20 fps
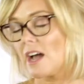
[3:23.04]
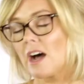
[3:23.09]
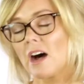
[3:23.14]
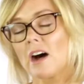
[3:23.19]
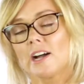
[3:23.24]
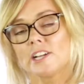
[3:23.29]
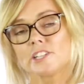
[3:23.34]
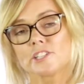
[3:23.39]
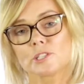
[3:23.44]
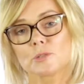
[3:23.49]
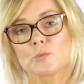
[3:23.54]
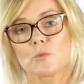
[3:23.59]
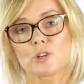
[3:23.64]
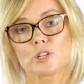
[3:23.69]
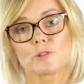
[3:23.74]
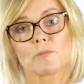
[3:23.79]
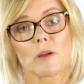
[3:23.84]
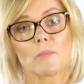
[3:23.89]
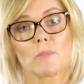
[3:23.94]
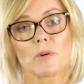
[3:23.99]
I just
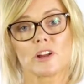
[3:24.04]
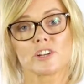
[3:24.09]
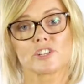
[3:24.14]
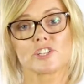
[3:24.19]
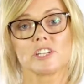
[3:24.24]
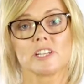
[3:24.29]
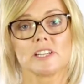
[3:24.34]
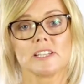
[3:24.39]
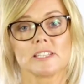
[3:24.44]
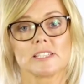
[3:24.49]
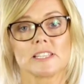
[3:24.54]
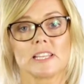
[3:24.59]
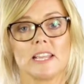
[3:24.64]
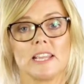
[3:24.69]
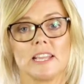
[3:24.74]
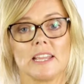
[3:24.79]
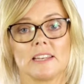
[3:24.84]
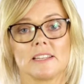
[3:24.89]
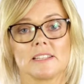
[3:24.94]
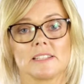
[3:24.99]
wash my brushes
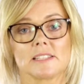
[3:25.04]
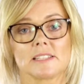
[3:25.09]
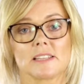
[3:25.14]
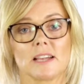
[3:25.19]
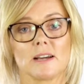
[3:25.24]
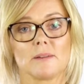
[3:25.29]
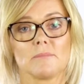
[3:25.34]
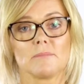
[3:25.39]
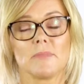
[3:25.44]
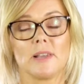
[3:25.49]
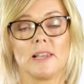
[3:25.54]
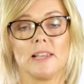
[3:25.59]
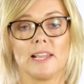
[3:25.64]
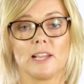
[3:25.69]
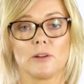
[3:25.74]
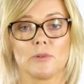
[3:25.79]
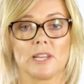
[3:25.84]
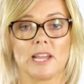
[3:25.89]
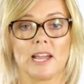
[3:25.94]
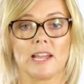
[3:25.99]
in some
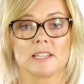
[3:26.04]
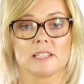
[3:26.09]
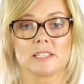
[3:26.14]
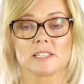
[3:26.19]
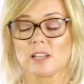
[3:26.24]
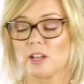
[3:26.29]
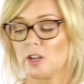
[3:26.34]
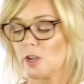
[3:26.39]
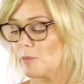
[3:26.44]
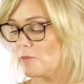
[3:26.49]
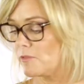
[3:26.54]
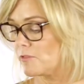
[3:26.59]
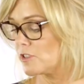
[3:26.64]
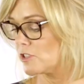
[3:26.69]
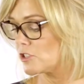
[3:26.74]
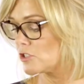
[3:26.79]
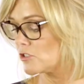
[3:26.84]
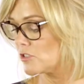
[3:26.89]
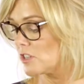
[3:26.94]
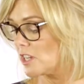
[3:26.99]
liquid hand soap. For
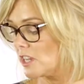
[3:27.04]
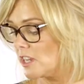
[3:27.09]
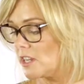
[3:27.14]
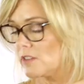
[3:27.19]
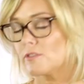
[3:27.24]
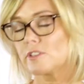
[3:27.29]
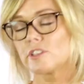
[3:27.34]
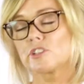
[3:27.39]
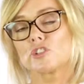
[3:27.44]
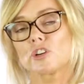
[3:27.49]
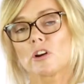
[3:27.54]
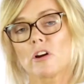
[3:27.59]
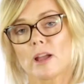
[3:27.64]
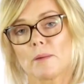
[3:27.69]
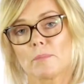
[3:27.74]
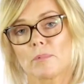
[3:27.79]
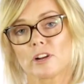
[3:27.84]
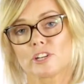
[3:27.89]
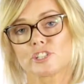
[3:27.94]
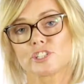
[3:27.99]
the dry
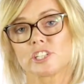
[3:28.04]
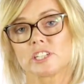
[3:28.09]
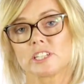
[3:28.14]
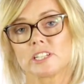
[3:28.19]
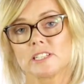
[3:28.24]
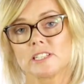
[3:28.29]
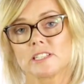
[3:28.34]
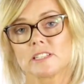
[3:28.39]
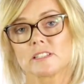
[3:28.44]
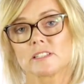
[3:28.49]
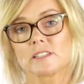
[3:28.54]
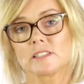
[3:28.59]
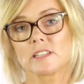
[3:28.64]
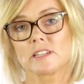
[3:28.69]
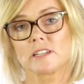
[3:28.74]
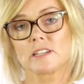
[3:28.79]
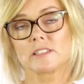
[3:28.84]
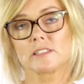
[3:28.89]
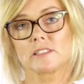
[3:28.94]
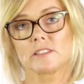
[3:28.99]
brushes
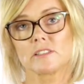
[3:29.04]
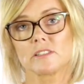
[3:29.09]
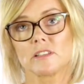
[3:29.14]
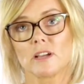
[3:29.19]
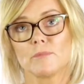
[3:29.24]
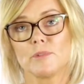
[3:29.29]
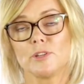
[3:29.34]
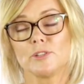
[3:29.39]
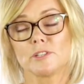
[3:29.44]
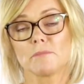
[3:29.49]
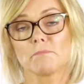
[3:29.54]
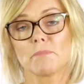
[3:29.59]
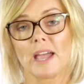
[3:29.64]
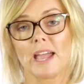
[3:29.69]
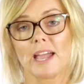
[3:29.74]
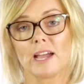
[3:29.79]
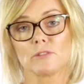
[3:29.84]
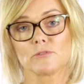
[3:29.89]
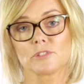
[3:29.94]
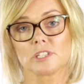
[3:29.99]
that I'm using
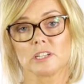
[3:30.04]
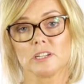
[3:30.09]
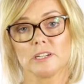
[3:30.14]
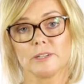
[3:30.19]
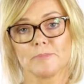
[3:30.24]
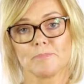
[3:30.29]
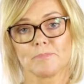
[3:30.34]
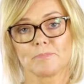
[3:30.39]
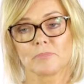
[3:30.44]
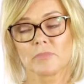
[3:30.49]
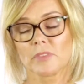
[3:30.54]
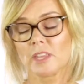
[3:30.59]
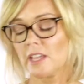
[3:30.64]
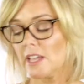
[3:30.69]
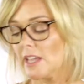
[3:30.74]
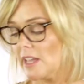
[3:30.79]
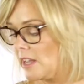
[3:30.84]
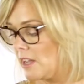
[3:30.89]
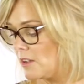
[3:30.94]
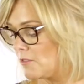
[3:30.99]
powder.
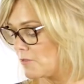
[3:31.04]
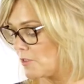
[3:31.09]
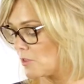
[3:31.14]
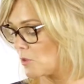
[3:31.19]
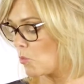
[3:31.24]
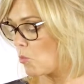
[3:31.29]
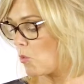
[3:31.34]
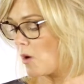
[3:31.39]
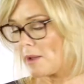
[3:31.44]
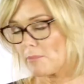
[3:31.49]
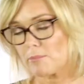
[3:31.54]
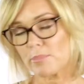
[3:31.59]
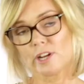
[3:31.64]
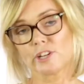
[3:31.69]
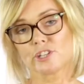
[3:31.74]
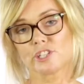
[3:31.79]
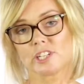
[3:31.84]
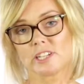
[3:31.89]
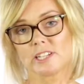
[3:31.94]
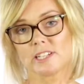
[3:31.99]
For the wet
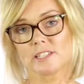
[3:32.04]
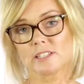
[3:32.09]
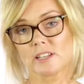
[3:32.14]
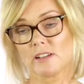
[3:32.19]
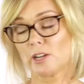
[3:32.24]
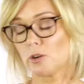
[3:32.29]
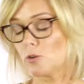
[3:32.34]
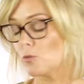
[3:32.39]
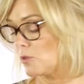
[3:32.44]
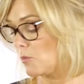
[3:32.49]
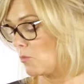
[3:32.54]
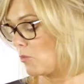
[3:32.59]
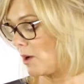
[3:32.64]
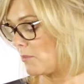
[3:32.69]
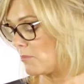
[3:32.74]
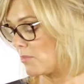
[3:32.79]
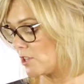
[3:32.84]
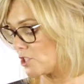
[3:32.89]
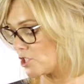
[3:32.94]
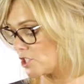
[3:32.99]
brushes, I call them
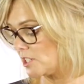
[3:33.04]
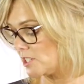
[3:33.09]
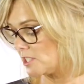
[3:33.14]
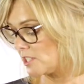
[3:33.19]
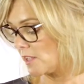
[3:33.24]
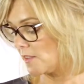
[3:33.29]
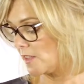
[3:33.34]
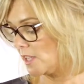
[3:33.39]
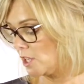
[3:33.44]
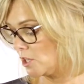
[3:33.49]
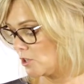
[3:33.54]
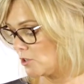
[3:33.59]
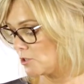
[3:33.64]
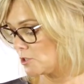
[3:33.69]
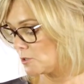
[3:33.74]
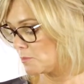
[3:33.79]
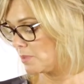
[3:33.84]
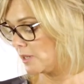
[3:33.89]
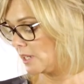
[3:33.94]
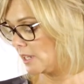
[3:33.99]
wet brushes, so they
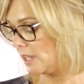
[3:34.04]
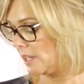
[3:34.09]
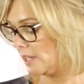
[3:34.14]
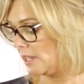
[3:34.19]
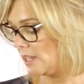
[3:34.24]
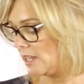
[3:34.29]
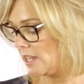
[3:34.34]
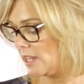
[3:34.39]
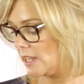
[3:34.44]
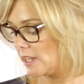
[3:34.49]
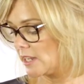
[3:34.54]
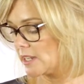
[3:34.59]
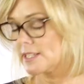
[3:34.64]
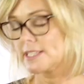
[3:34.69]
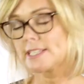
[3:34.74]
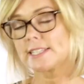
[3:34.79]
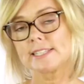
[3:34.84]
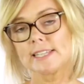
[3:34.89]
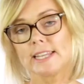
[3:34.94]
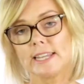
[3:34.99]
could be
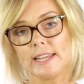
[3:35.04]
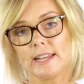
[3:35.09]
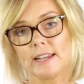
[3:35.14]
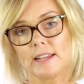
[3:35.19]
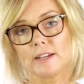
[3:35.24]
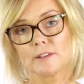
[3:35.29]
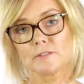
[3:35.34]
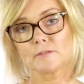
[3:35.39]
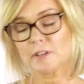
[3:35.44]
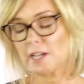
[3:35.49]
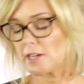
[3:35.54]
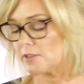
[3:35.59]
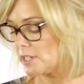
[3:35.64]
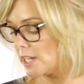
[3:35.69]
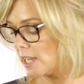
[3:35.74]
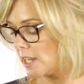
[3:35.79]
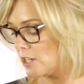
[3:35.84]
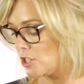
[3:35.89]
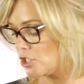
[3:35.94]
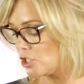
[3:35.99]
concealer,
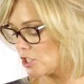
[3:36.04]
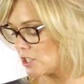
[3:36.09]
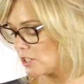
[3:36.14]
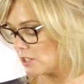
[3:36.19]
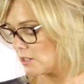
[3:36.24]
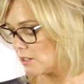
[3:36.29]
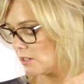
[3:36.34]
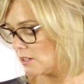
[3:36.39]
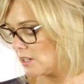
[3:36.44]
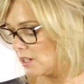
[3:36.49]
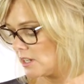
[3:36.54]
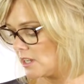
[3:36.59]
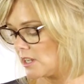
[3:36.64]
foundation,